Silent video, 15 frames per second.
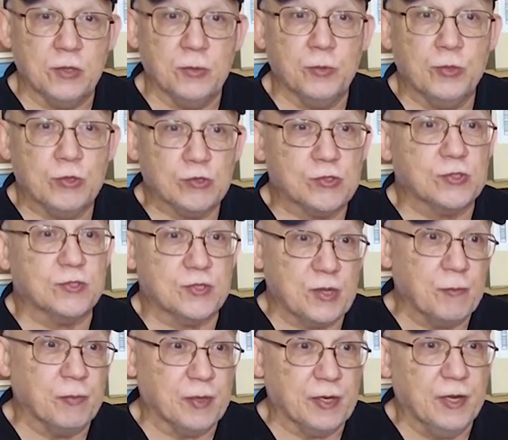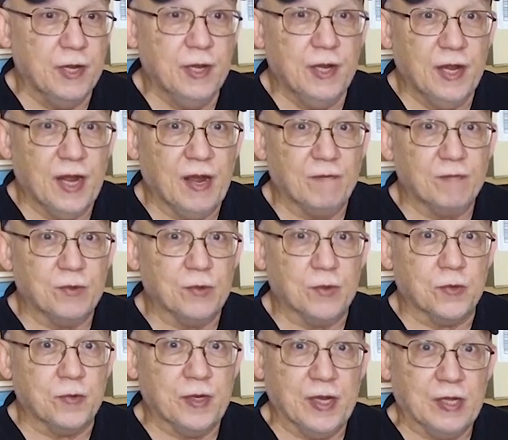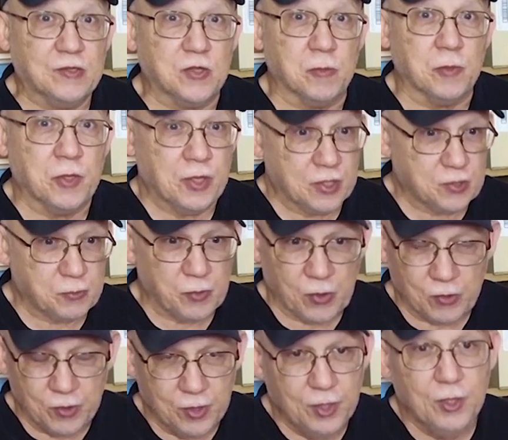You would just simply have to create some gizmo